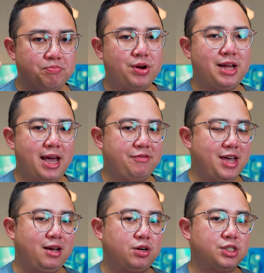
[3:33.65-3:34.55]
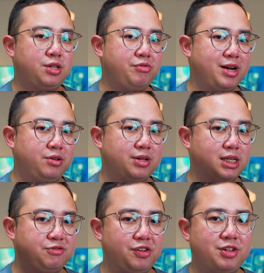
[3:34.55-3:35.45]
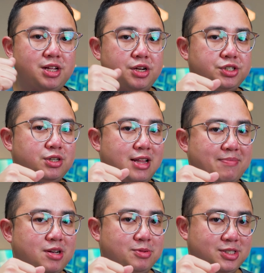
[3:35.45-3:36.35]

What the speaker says: Pretty heavy considering today's 15-inch laptop